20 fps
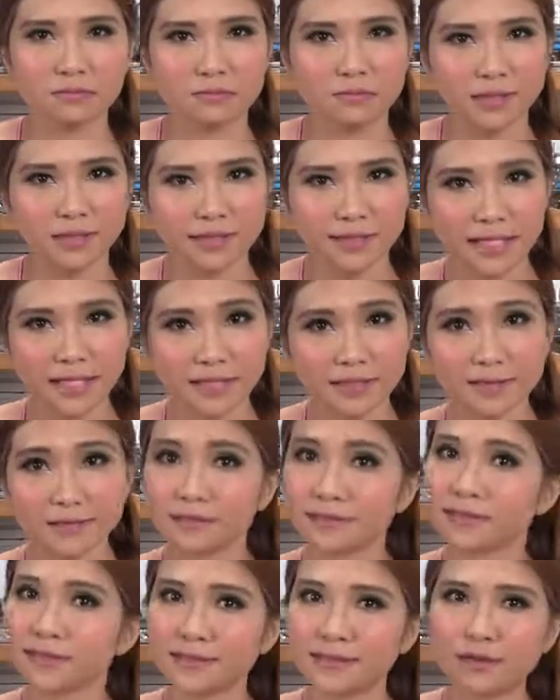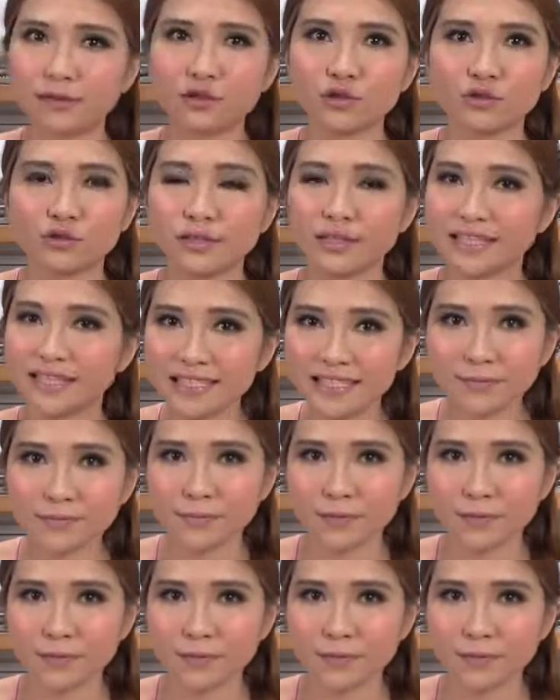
make this, sell it to these